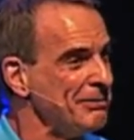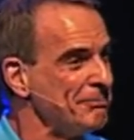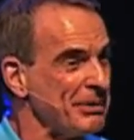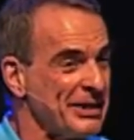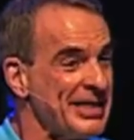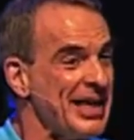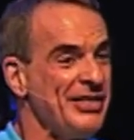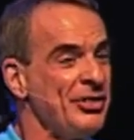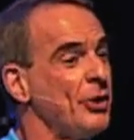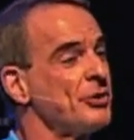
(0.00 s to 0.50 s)
But
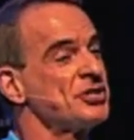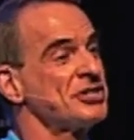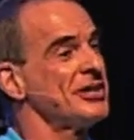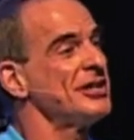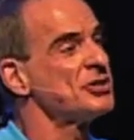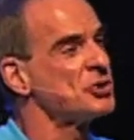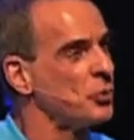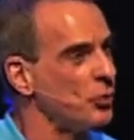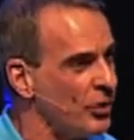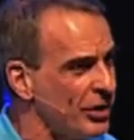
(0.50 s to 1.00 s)
then those
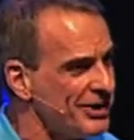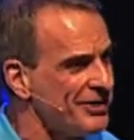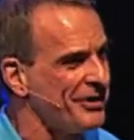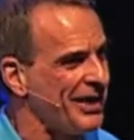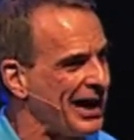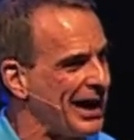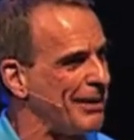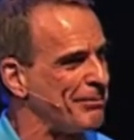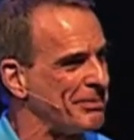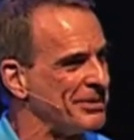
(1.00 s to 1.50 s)
things would have
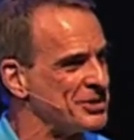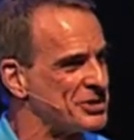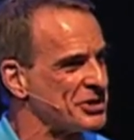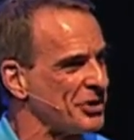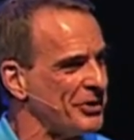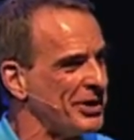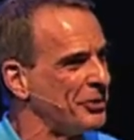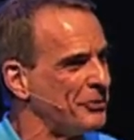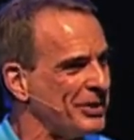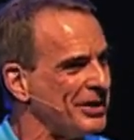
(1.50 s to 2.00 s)
happened. So
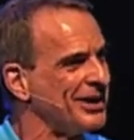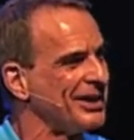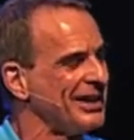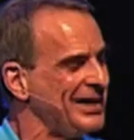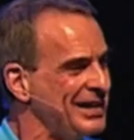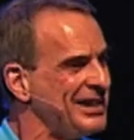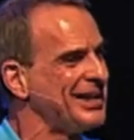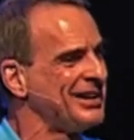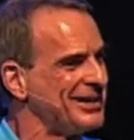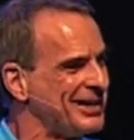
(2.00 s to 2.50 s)
it would
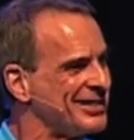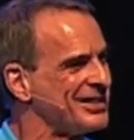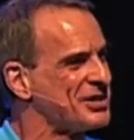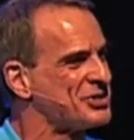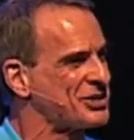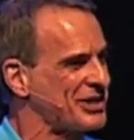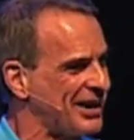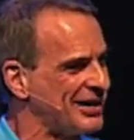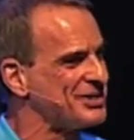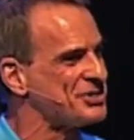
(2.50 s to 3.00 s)
lead into this
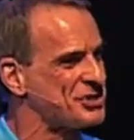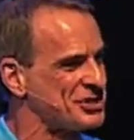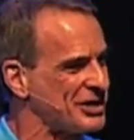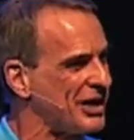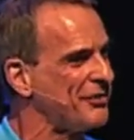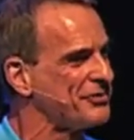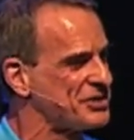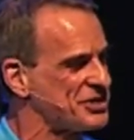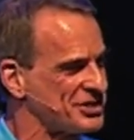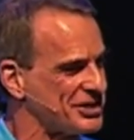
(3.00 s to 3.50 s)
kind of
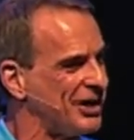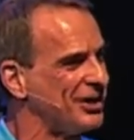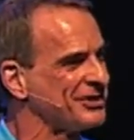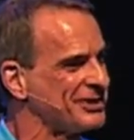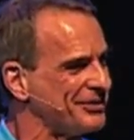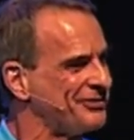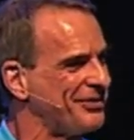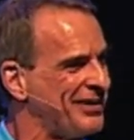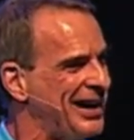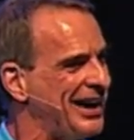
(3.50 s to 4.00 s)

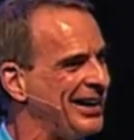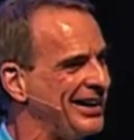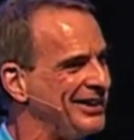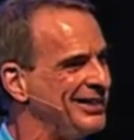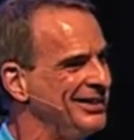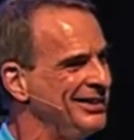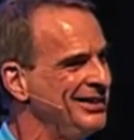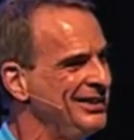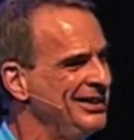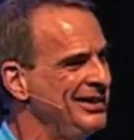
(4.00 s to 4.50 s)
self-stultifying
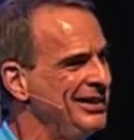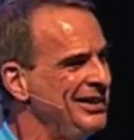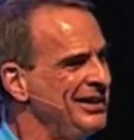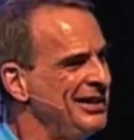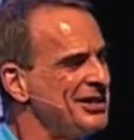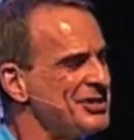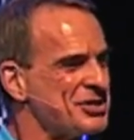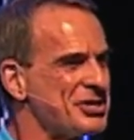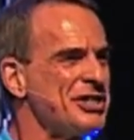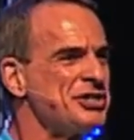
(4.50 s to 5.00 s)

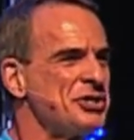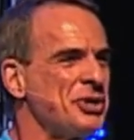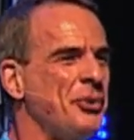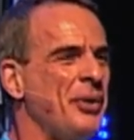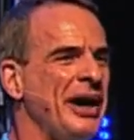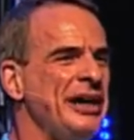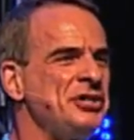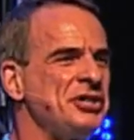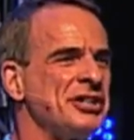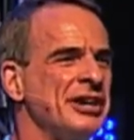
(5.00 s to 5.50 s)

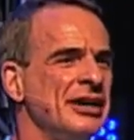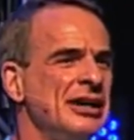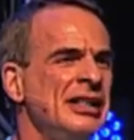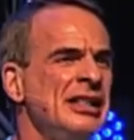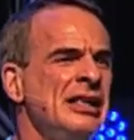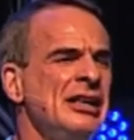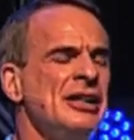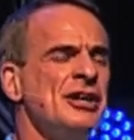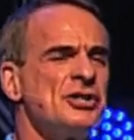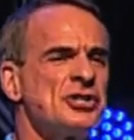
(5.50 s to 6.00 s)
situation.
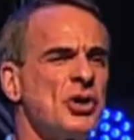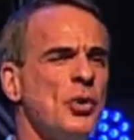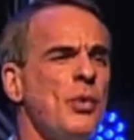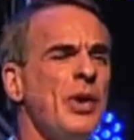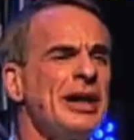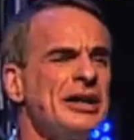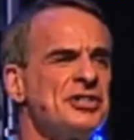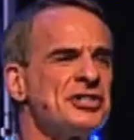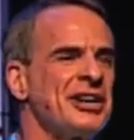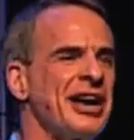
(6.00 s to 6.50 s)
So what
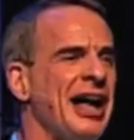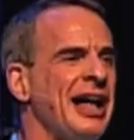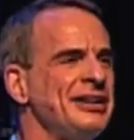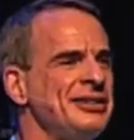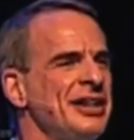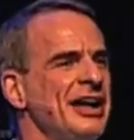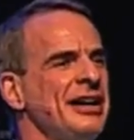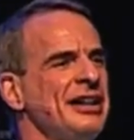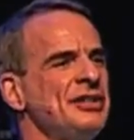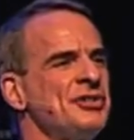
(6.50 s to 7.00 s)
has God
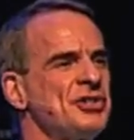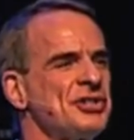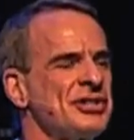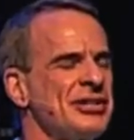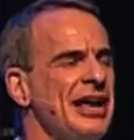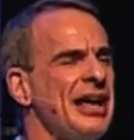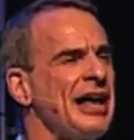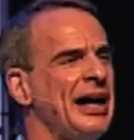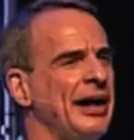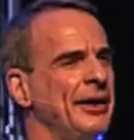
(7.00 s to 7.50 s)
done
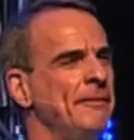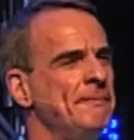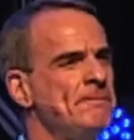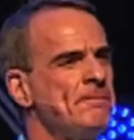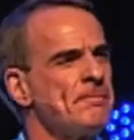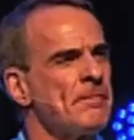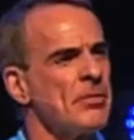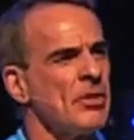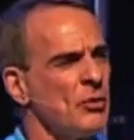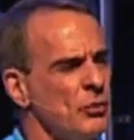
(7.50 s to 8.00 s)
instead?
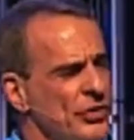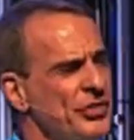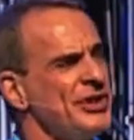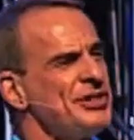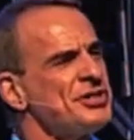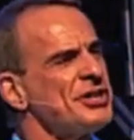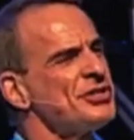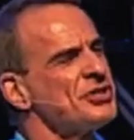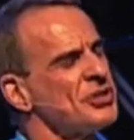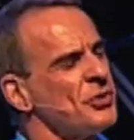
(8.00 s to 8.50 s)
Well, this
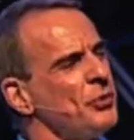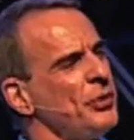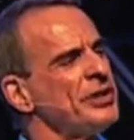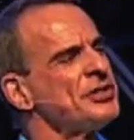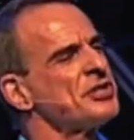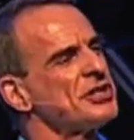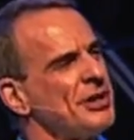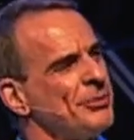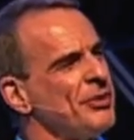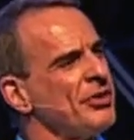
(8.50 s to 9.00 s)
is the
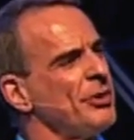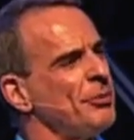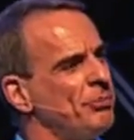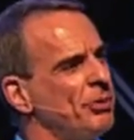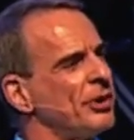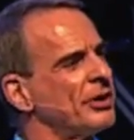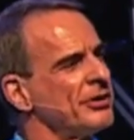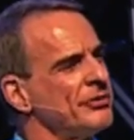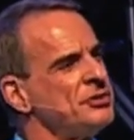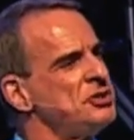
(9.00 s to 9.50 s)
wisdom of the
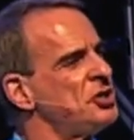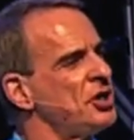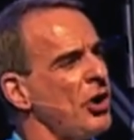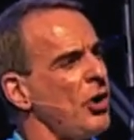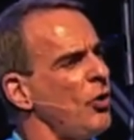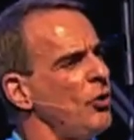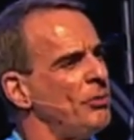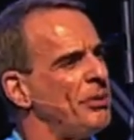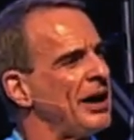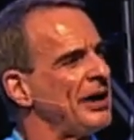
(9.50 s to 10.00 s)
book of
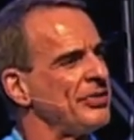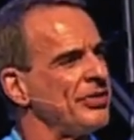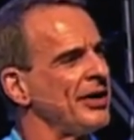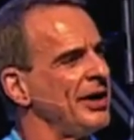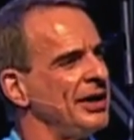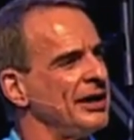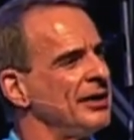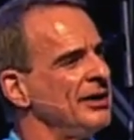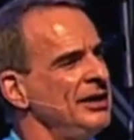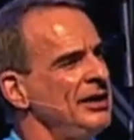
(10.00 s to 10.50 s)
Job, I
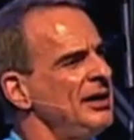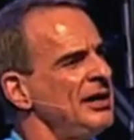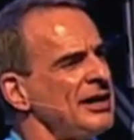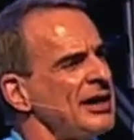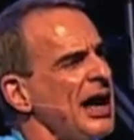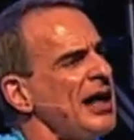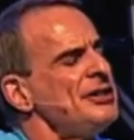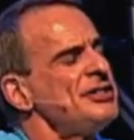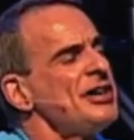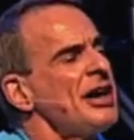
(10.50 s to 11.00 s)
think.
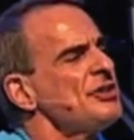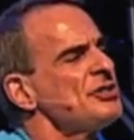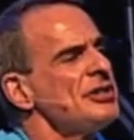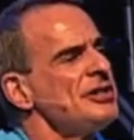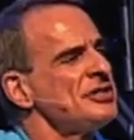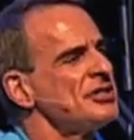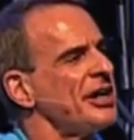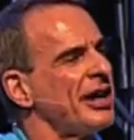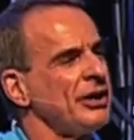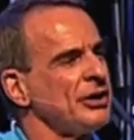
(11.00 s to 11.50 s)
God
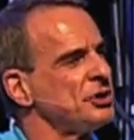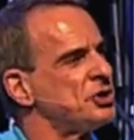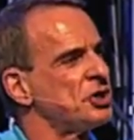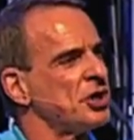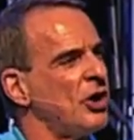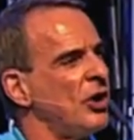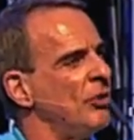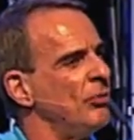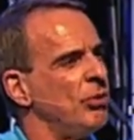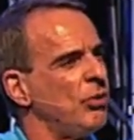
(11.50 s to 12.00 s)
doesn't tell
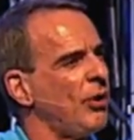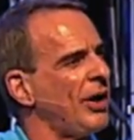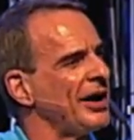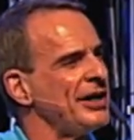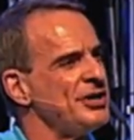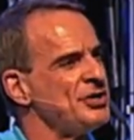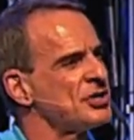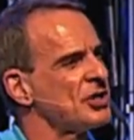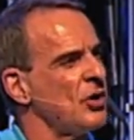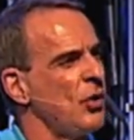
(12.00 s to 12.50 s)
Job why
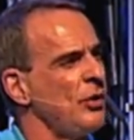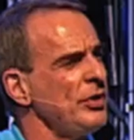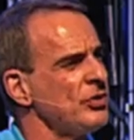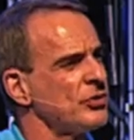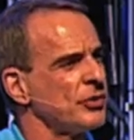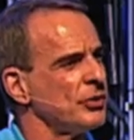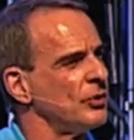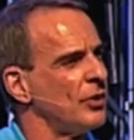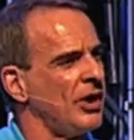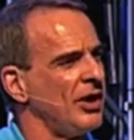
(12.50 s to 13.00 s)
he's going
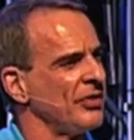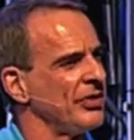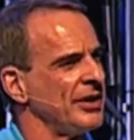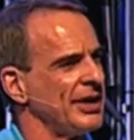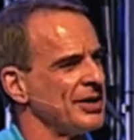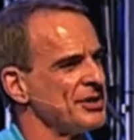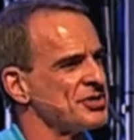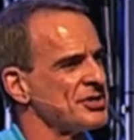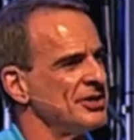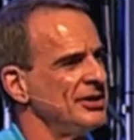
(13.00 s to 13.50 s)
through all
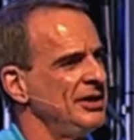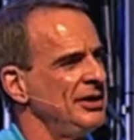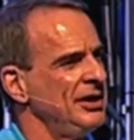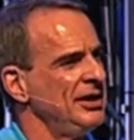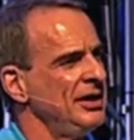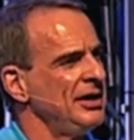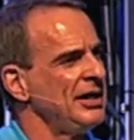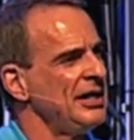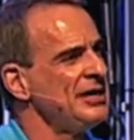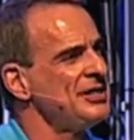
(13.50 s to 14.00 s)
this.
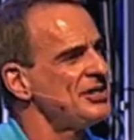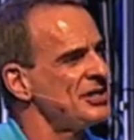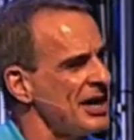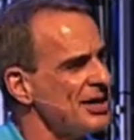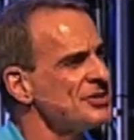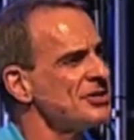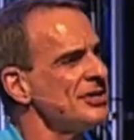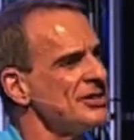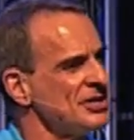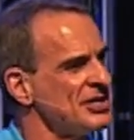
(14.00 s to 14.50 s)
He
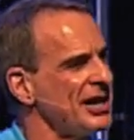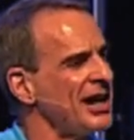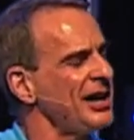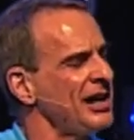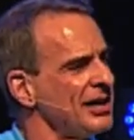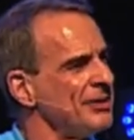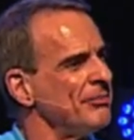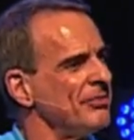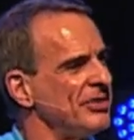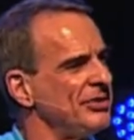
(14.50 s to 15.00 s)
doesn't tell
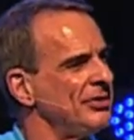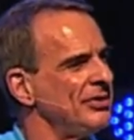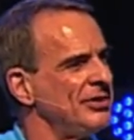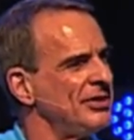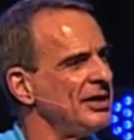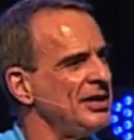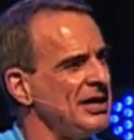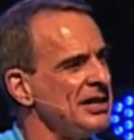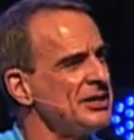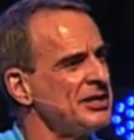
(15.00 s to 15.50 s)
him
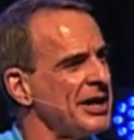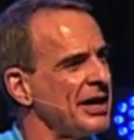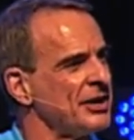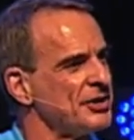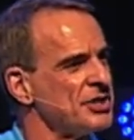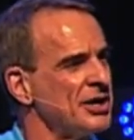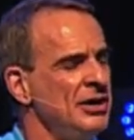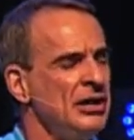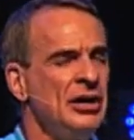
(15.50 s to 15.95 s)
the details.